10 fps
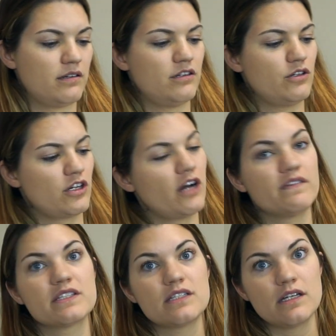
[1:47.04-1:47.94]
you can
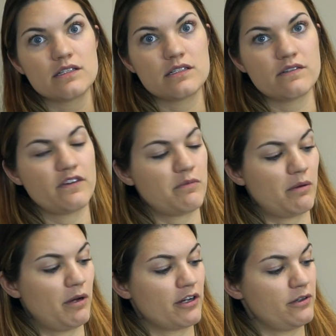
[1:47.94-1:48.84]
obviously tell this is a female
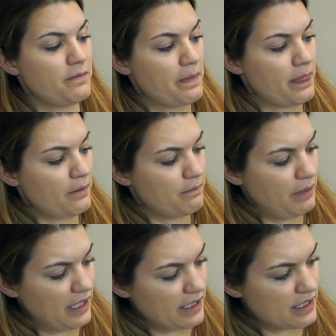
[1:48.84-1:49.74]
model.
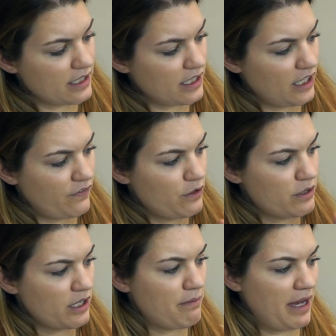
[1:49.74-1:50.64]
But if you
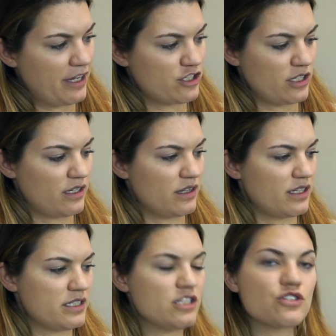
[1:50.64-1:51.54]
can imagine,
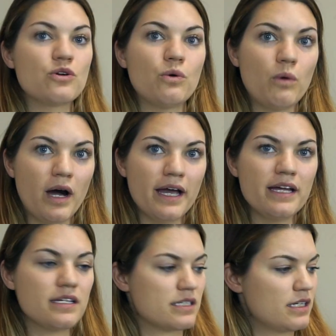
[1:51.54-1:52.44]
this is
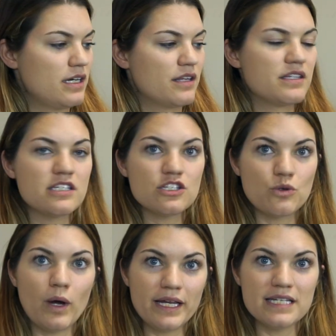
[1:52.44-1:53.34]
quite
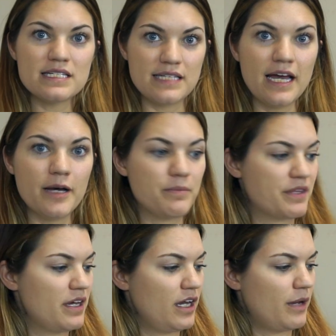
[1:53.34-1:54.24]
in depth.
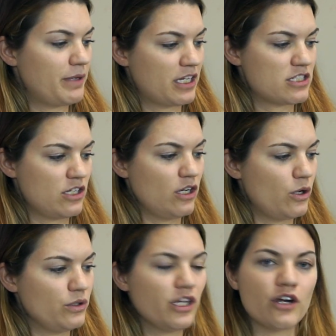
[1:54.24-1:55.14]
I mean, because not
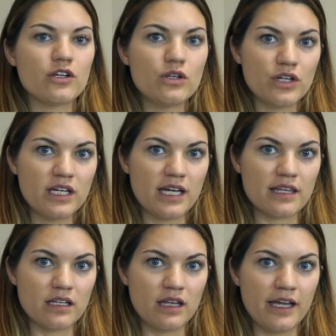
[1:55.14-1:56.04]
only are you looking
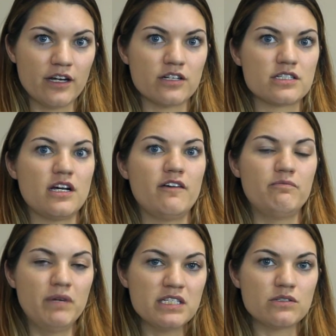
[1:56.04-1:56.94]
at the layers
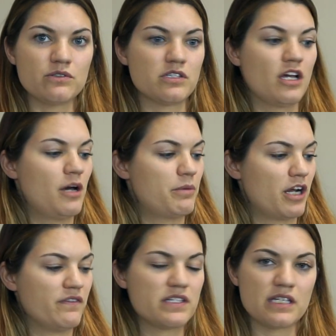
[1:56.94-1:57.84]
of muscles, but
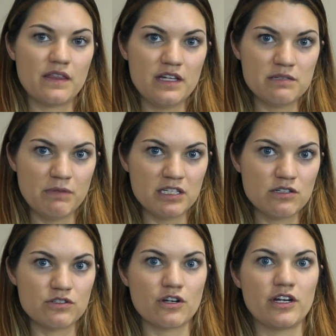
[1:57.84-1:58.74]
obviously these
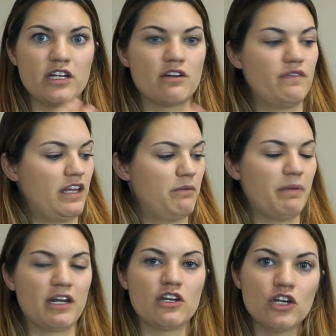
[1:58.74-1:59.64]
muscles are innervated
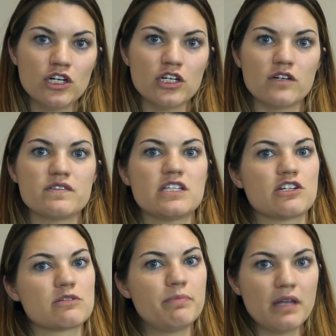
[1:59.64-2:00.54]
by nerves.
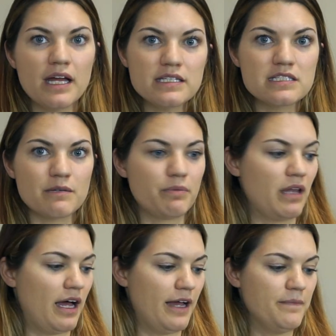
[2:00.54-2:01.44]
There's blood
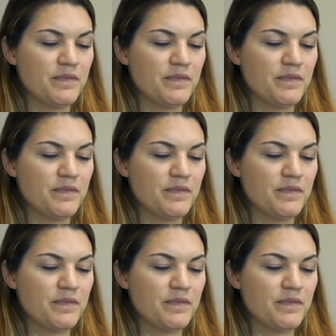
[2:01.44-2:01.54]
supply.